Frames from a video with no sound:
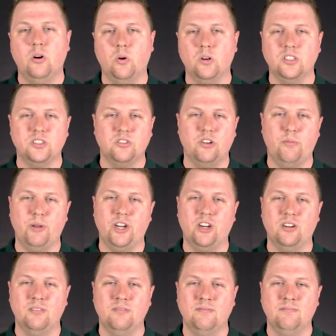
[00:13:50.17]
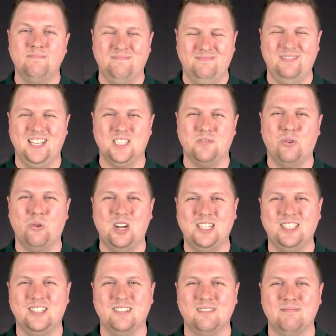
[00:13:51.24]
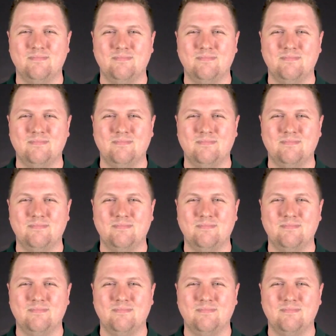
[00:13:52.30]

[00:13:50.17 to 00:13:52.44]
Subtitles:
or distributor. Thanks for watching.